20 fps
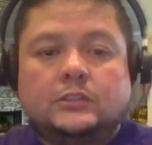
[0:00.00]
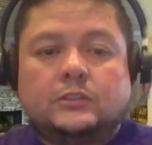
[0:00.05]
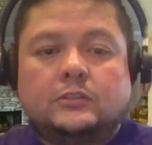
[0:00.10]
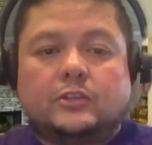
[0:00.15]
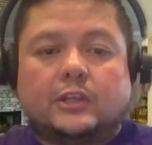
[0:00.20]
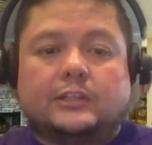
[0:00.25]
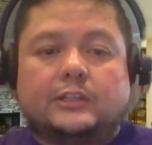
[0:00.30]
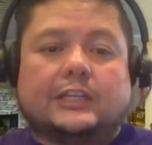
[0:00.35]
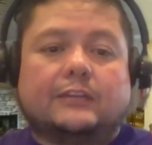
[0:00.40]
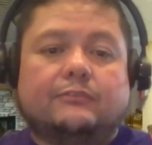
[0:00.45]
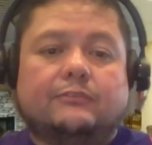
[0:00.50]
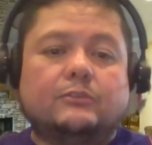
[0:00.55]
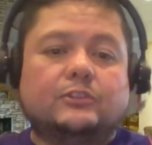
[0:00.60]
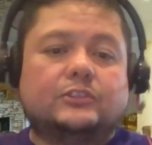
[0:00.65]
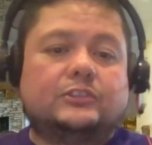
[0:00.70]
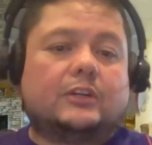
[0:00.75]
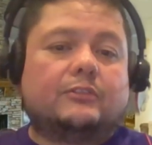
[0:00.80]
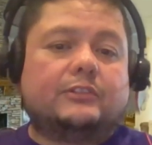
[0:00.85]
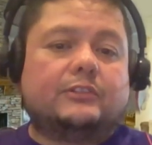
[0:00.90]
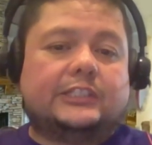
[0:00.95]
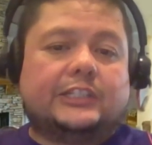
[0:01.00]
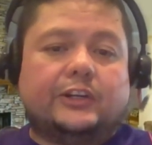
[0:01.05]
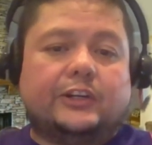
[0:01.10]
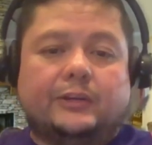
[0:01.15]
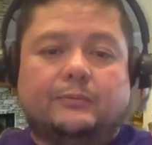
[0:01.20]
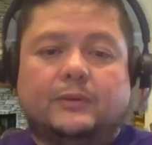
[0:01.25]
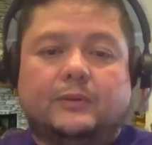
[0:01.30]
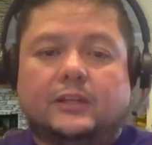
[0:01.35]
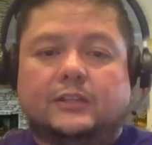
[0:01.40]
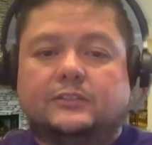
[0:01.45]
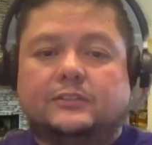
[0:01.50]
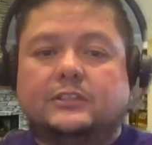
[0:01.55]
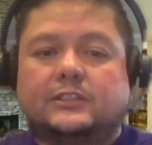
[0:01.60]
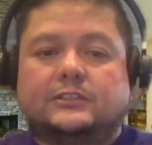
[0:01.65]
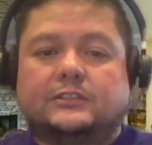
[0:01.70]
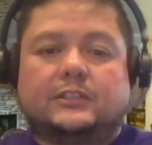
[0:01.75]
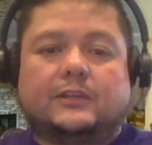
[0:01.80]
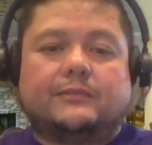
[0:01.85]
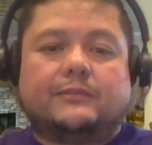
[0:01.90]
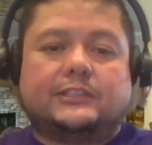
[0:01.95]
So I definitely would start with Security Plus
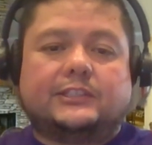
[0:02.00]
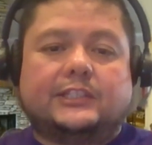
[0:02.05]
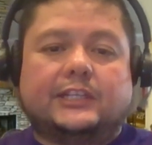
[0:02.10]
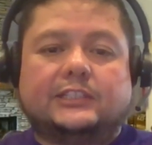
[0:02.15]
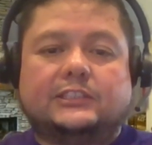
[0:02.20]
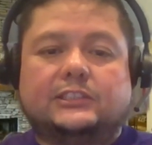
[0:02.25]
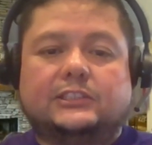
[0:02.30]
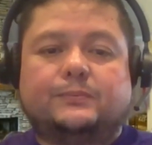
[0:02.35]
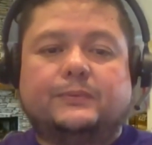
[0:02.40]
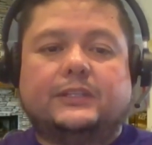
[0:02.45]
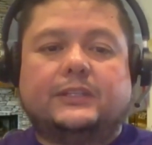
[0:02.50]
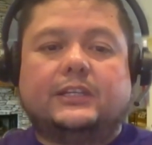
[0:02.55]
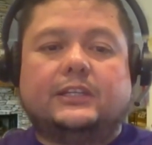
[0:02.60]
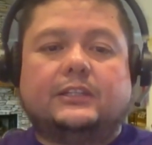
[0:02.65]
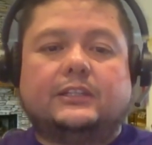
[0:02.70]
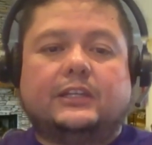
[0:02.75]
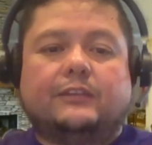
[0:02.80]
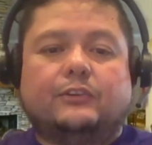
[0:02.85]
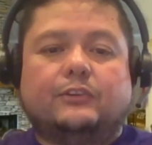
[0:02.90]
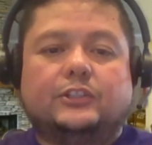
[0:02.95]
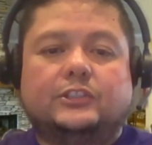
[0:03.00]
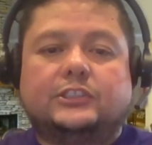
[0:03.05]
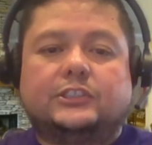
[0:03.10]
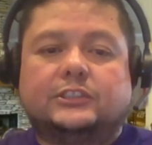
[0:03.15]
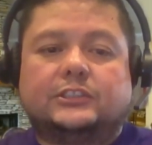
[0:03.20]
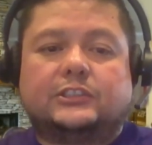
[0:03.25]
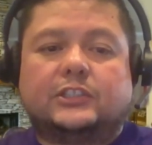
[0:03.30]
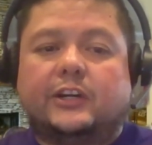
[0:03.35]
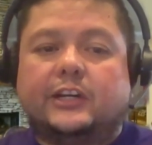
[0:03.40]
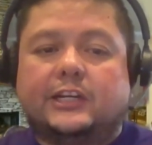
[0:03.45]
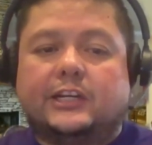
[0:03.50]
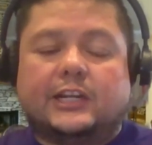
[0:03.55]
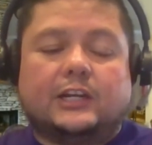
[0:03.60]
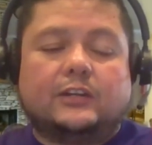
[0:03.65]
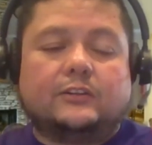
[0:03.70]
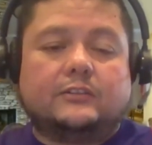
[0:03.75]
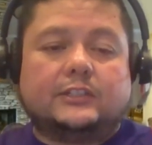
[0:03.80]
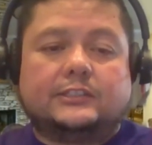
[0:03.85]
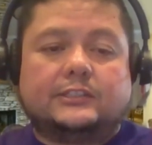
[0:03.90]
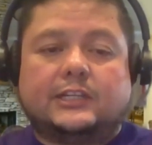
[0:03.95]
because I mean CISSP, if you're just starting
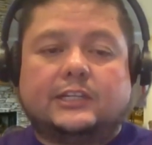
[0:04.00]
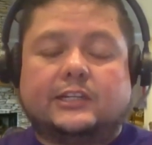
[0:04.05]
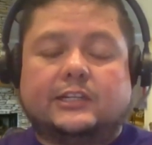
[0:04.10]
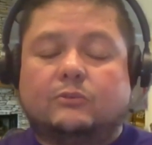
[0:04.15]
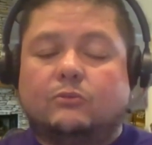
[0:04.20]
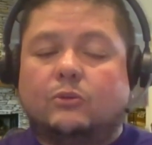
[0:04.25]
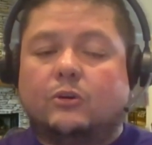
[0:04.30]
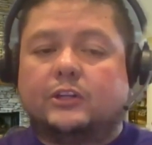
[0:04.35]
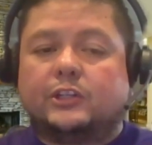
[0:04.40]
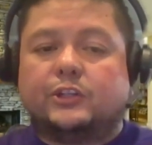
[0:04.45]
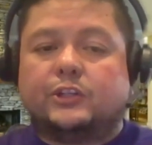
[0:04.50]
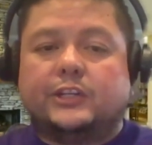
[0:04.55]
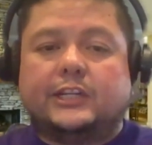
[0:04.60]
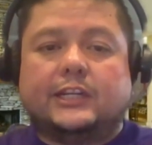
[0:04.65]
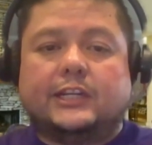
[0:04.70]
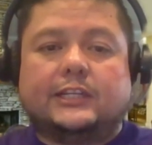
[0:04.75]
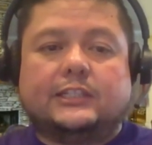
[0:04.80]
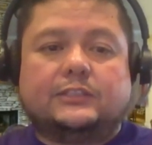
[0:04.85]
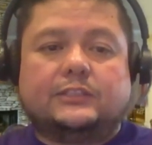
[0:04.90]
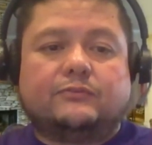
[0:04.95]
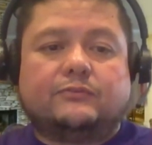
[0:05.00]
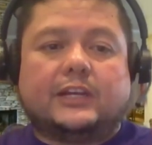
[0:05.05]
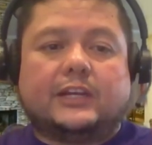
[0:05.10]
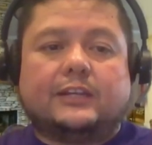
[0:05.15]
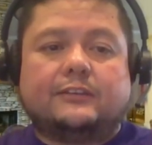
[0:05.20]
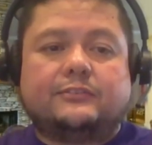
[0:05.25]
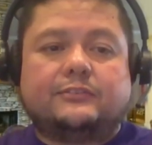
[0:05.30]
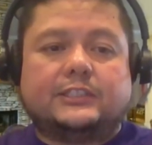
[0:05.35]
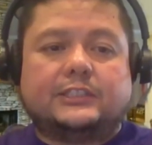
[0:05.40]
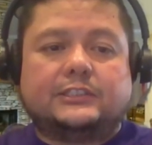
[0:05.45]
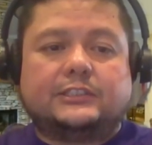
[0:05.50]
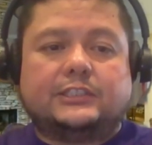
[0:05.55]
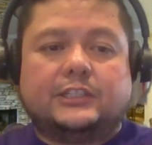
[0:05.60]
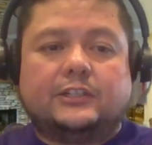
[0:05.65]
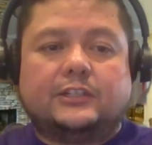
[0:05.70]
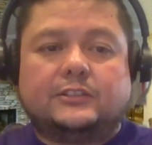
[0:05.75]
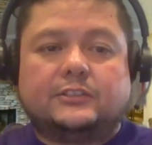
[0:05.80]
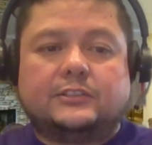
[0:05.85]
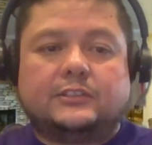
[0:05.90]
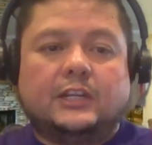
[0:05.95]
out, it's not going to work. You need at least 5, 6
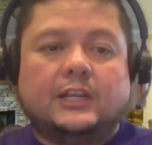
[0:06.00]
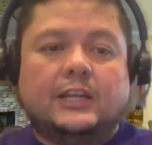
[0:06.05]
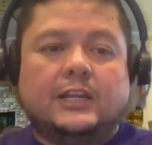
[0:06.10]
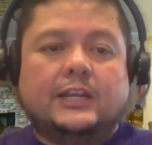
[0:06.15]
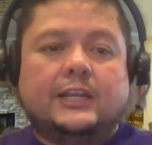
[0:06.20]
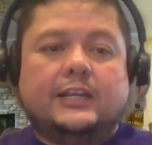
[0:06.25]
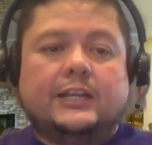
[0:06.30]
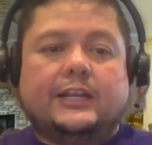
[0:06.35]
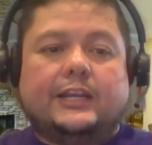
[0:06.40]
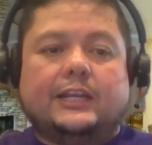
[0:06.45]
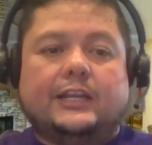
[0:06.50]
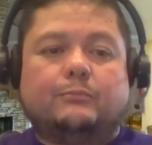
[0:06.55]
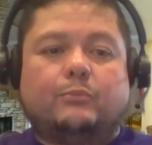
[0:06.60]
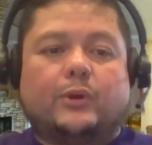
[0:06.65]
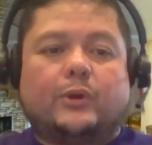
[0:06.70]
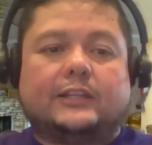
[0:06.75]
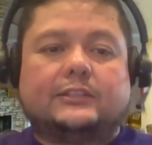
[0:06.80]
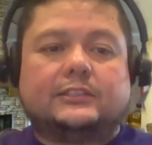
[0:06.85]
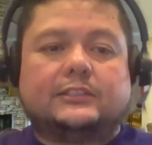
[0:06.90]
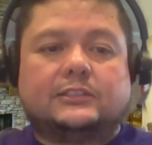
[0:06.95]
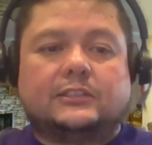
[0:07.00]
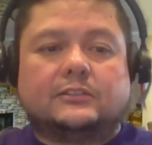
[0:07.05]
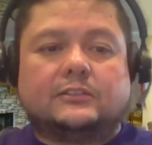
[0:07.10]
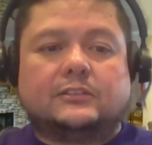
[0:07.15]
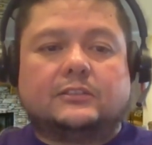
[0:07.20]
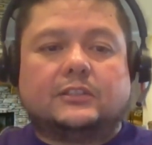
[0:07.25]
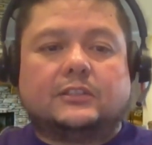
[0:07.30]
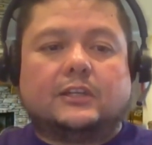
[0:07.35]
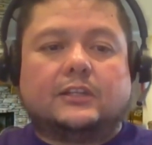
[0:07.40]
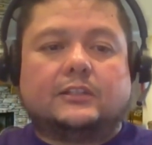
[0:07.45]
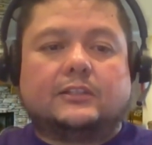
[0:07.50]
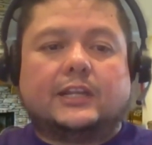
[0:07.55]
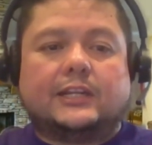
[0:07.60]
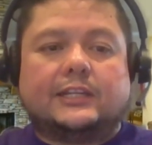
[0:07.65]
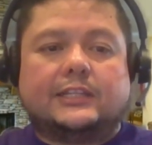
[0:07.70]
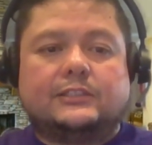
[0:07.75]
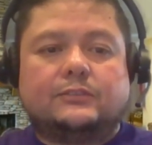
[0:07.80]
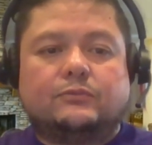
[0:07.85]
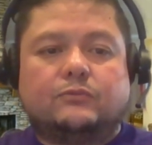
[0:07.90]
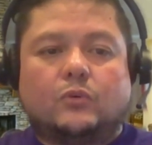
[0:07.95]
years in practice on at
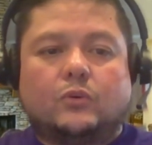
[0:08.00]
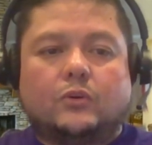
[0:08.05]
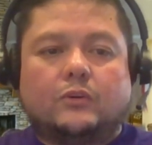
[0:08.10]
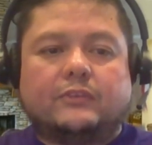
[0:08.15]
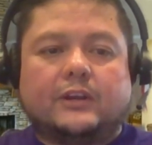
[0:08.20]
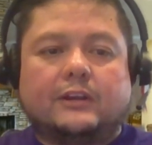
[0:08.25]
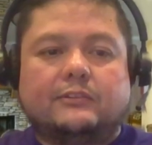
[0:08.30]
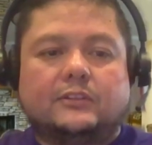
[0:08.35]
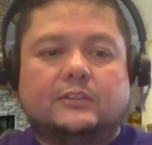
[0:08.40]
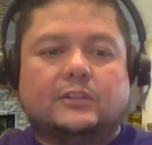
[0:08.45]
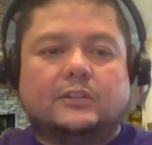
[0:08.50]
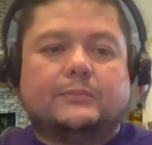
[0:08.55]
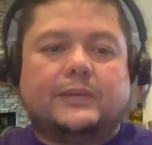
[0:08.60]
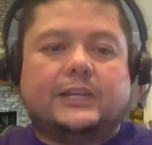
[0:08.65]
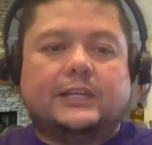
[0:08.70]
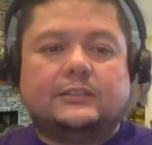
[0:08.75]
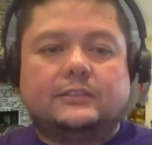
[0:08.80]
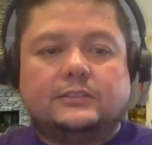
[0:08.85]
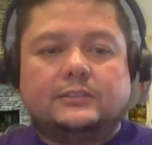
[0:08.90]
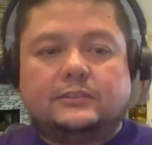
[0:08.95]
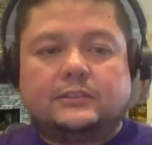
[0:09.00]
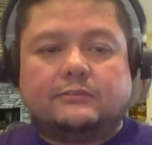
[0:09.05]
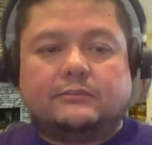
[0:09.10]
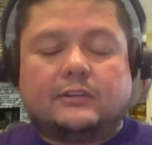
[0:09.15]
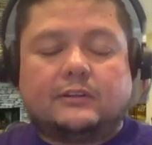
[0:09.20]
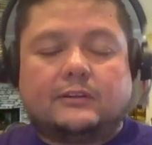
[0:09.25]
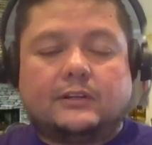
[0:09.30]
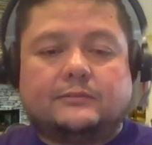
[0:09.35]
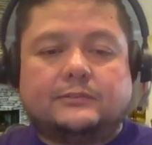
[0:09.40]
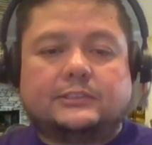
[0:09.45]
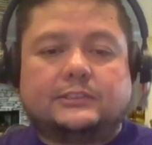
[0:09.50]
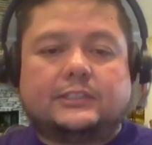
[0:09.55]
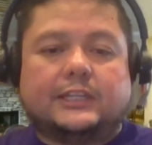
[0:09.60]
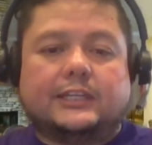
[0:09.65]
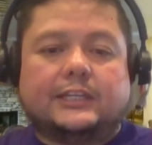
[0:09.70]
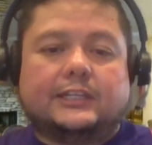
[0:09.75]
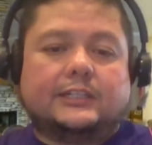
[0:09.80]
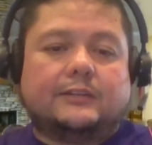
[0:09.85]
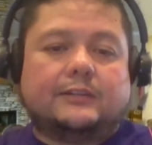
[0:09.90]
least 4 or 5 of the domains, if I'm not mistaken.